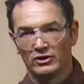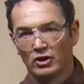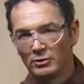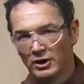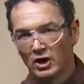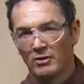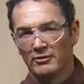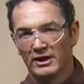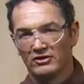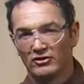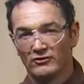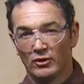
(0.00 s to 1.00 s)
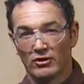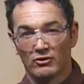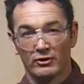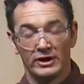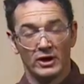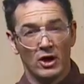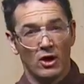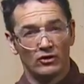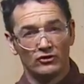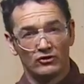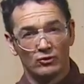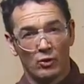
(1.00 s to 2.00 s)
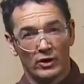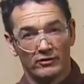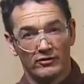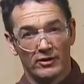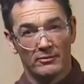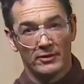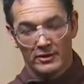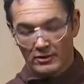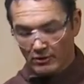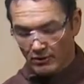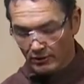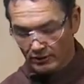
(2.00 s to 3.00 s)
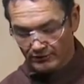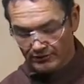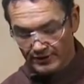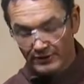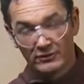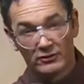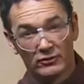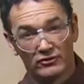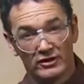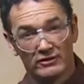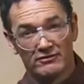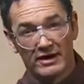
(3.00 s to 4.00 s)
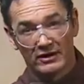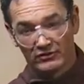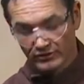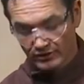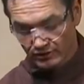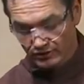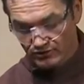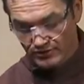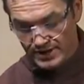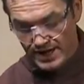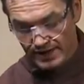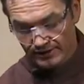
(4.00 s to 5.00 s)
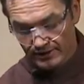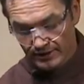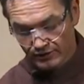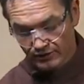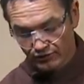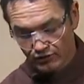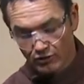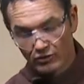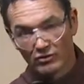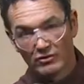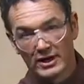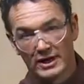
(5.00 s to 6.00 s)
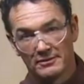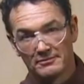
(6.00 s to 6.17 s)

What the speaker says: Could be a combination of all three or just one of them. All of those defects can create this torn grain.